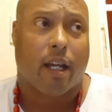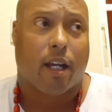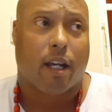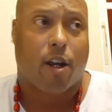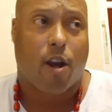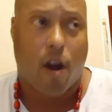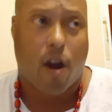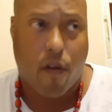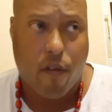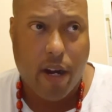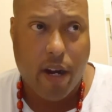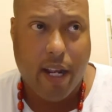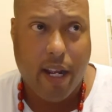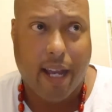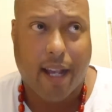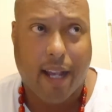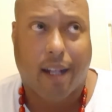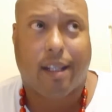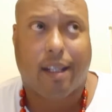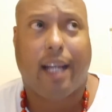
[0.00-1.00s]
Curry
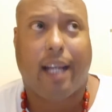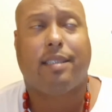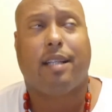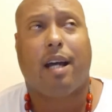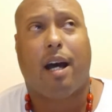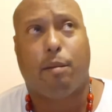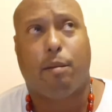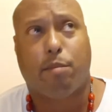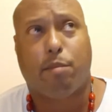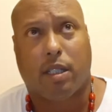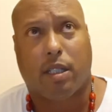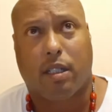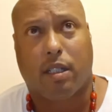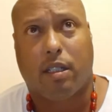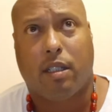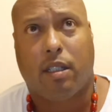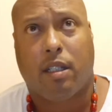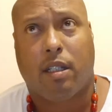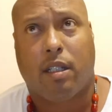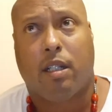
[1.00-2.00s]
and Klay Thompson
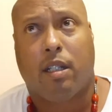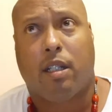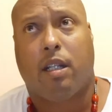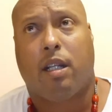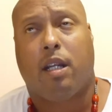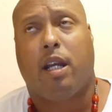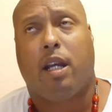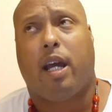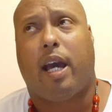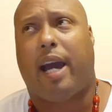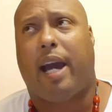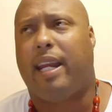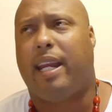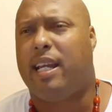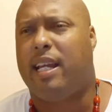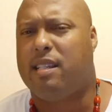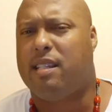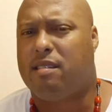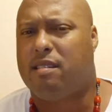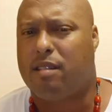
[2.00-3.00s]
and
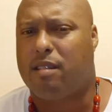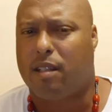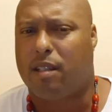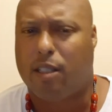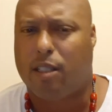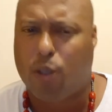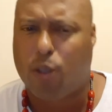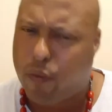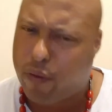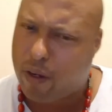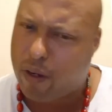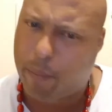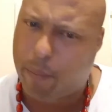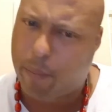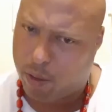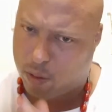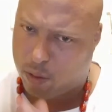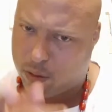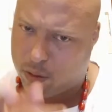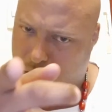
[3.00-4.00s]
the dude from the
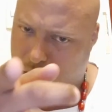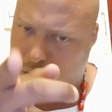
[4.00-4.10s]
Bulls,